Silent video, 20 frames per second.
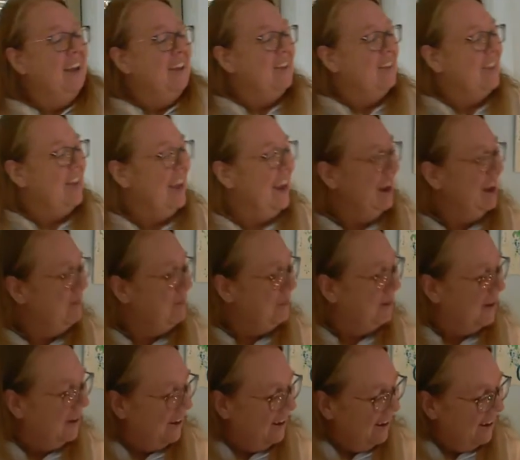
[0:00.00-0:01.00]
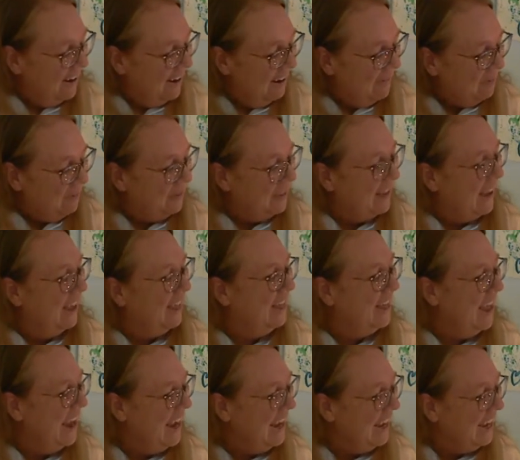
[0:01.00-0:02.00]
Scamper,
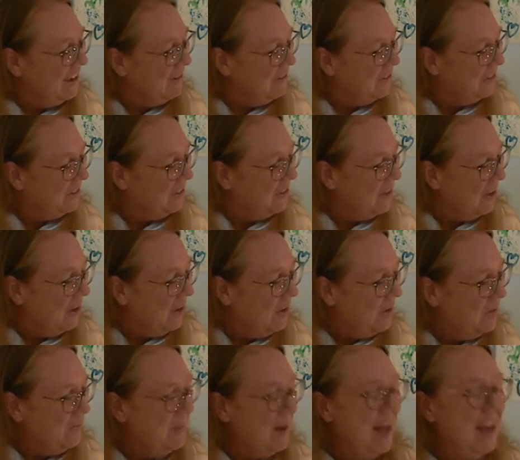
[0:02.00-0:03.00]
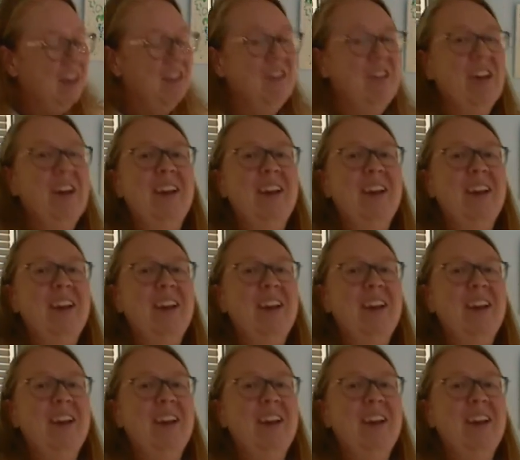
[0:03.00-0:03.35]
thank you so much.